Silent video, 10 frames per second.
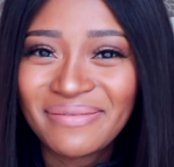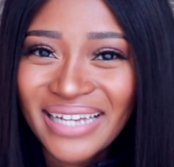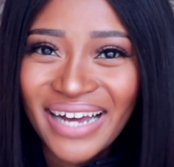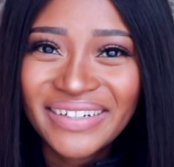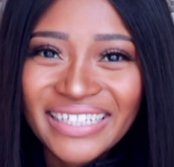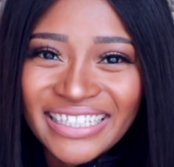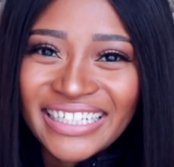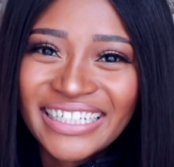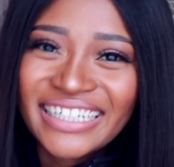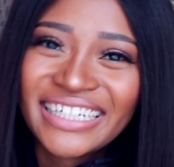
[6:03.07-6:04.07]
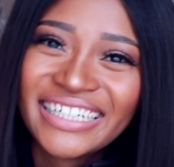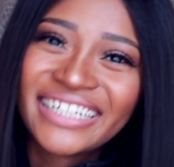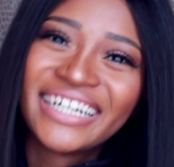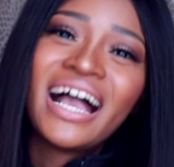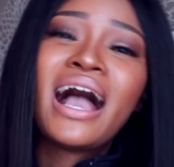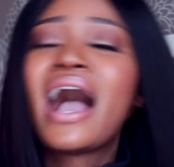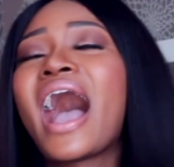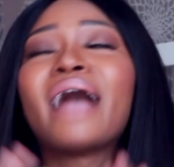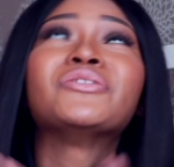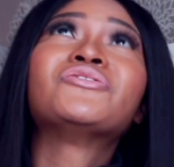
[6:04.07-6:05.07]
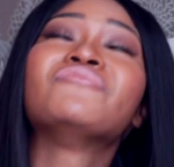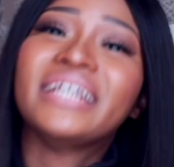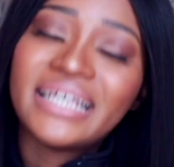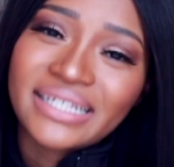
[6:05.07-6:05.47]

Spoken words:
Town. I was really